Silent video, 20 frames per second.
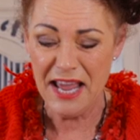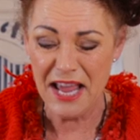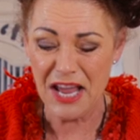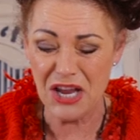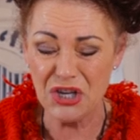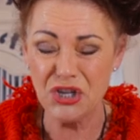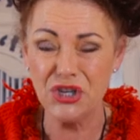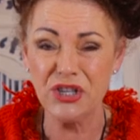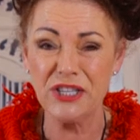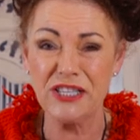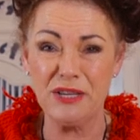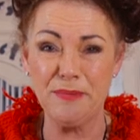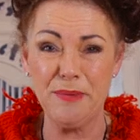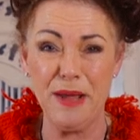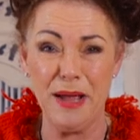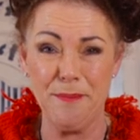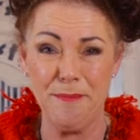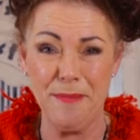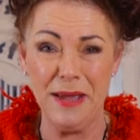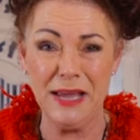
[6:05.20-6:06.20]
it just
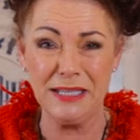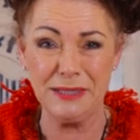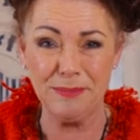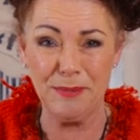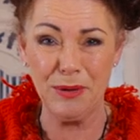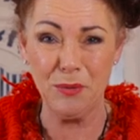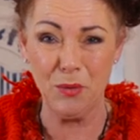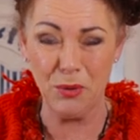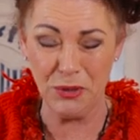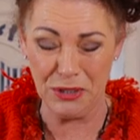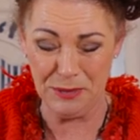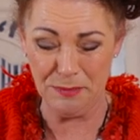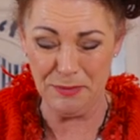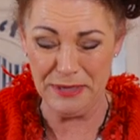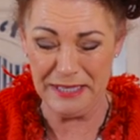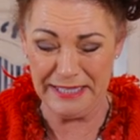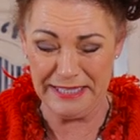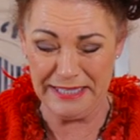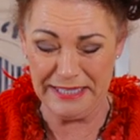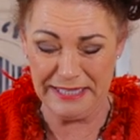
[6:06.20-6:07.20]
about makes me want to be
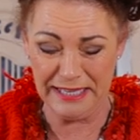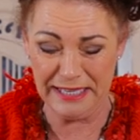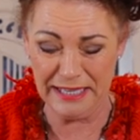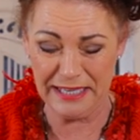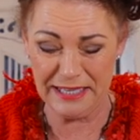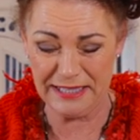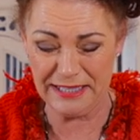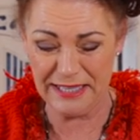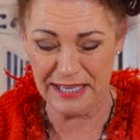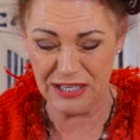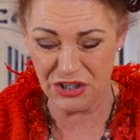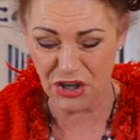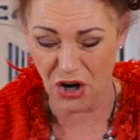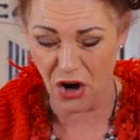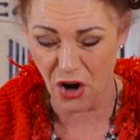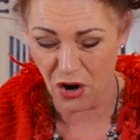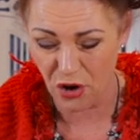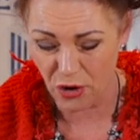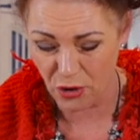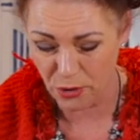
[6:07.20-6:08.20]
sick. It's such a
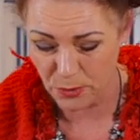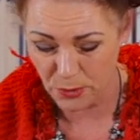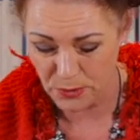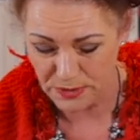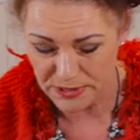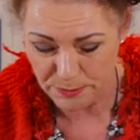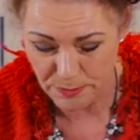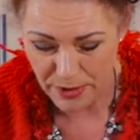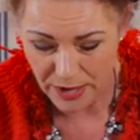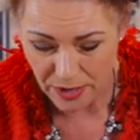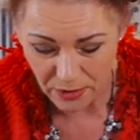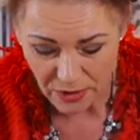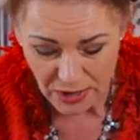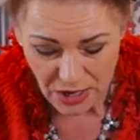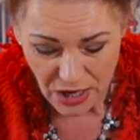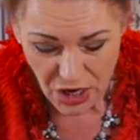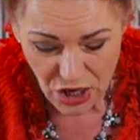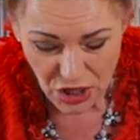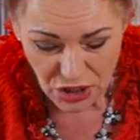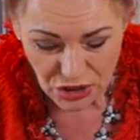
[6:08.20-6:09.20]
horrible smell.
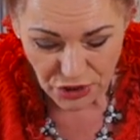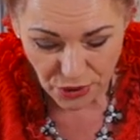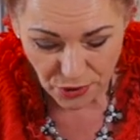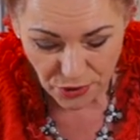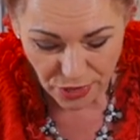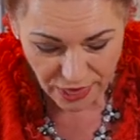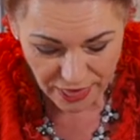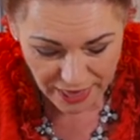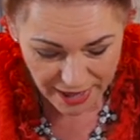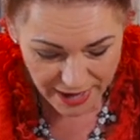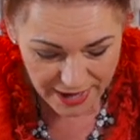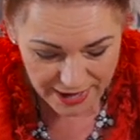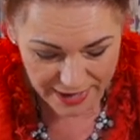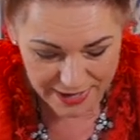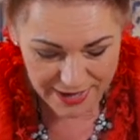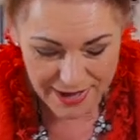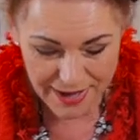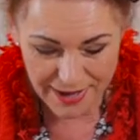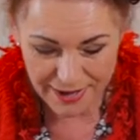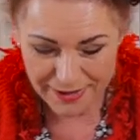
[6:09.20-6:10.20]
So
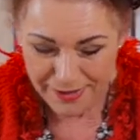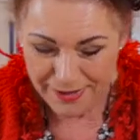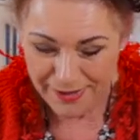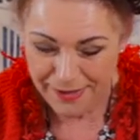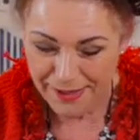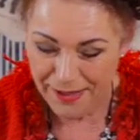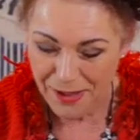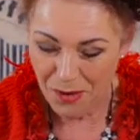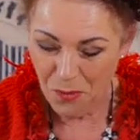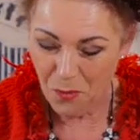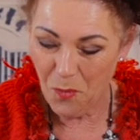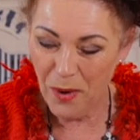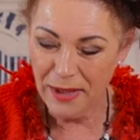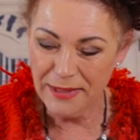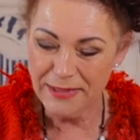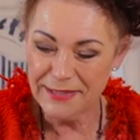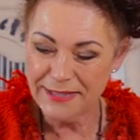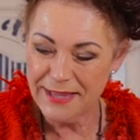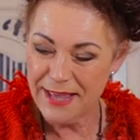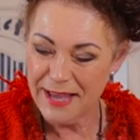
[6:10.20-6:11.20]
they,
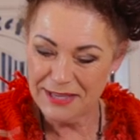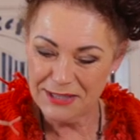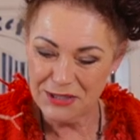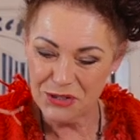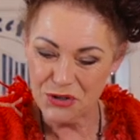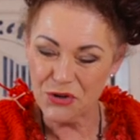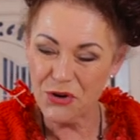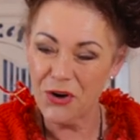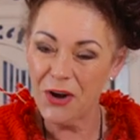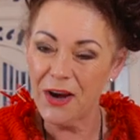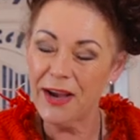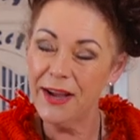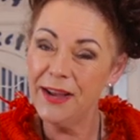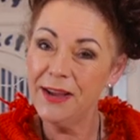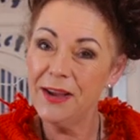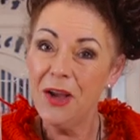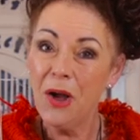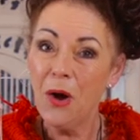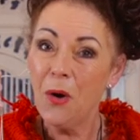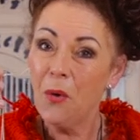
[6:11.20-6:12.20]
once that's dry,
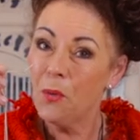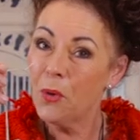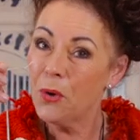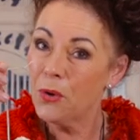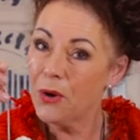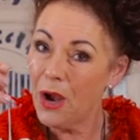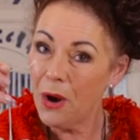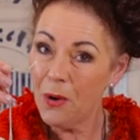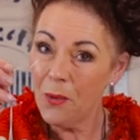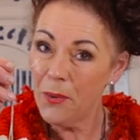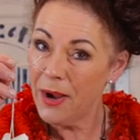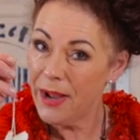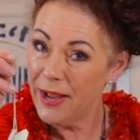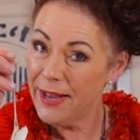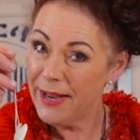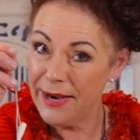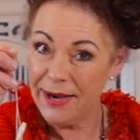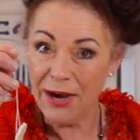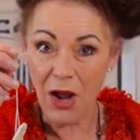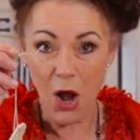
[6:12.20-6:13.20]
we'll go
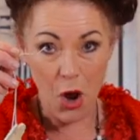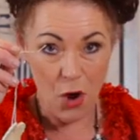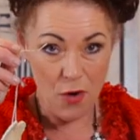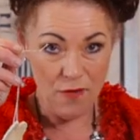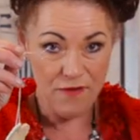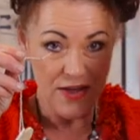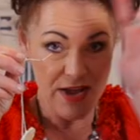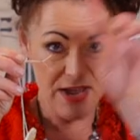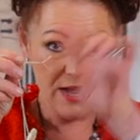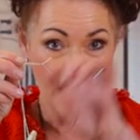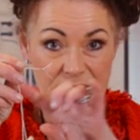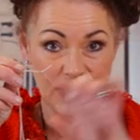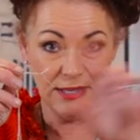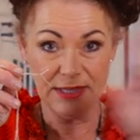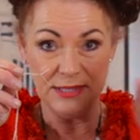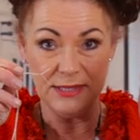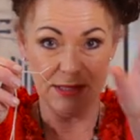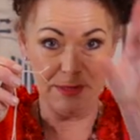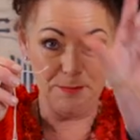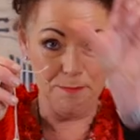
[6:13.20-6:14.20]
in over
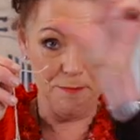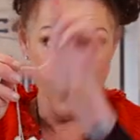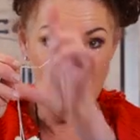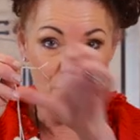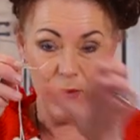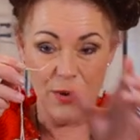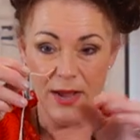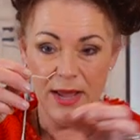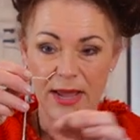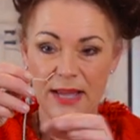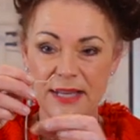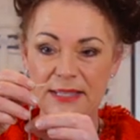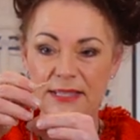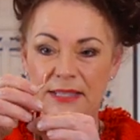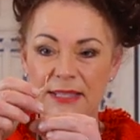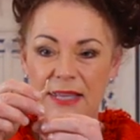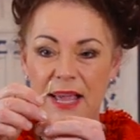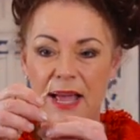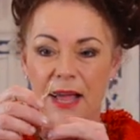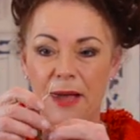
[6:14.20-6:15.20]
his mirror,
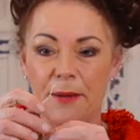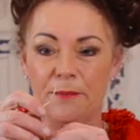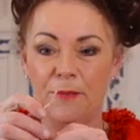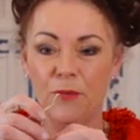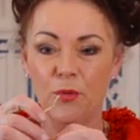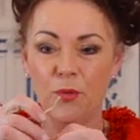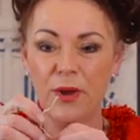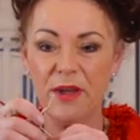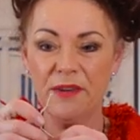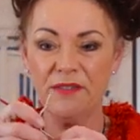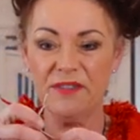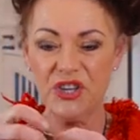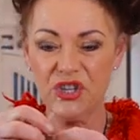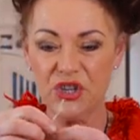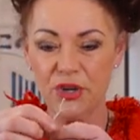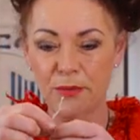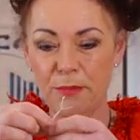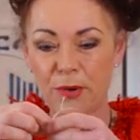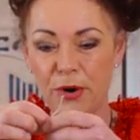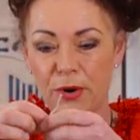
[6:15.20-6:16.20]
his rear
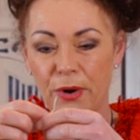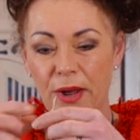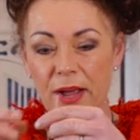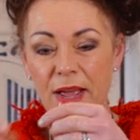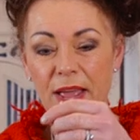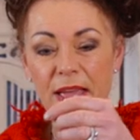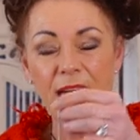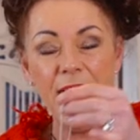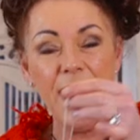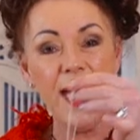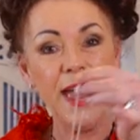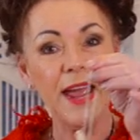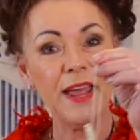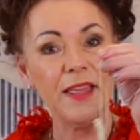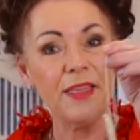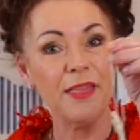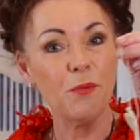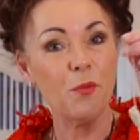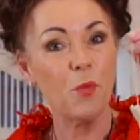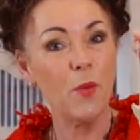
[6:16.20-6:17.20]
vision mirror,
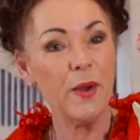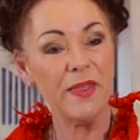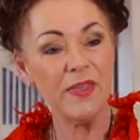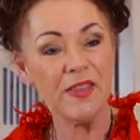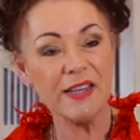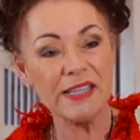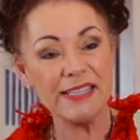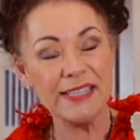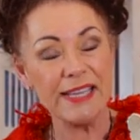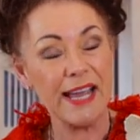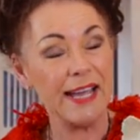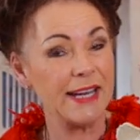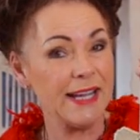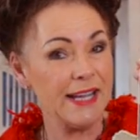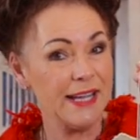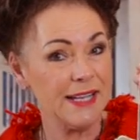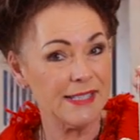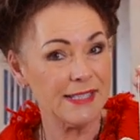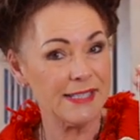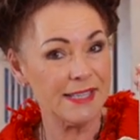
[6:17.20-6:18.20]
and when the sun
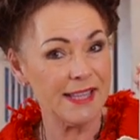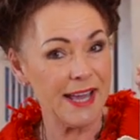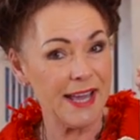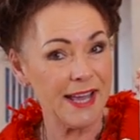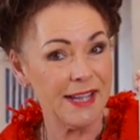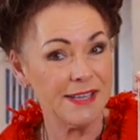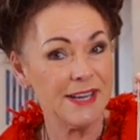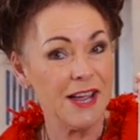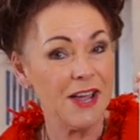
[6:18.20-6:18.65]
hits that,